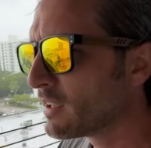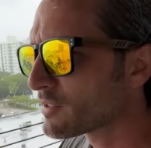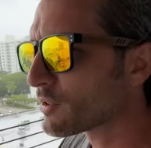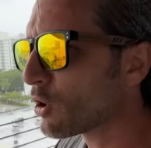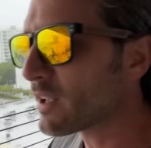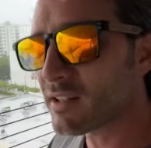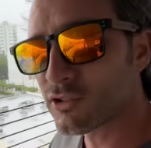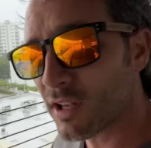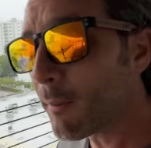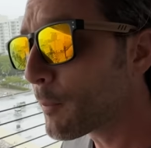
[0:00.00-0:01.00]
So at
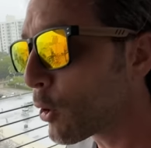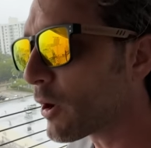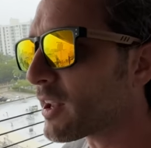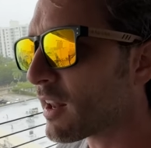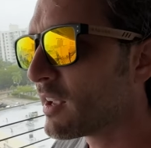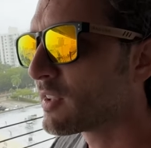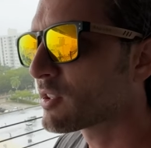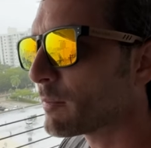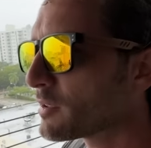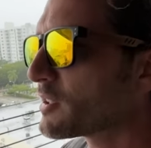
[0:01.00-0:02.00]
some point,
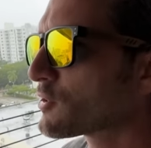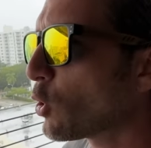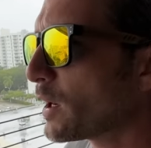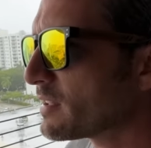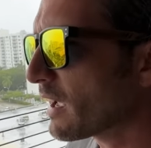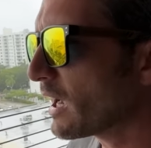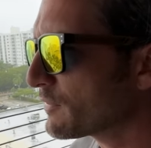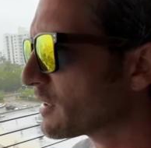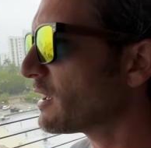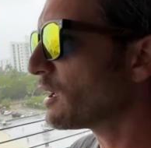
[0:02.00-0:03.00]
something's going to have
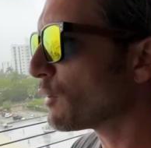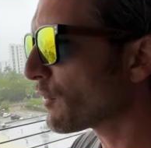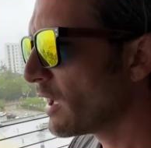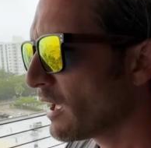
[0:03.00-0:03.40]
to give.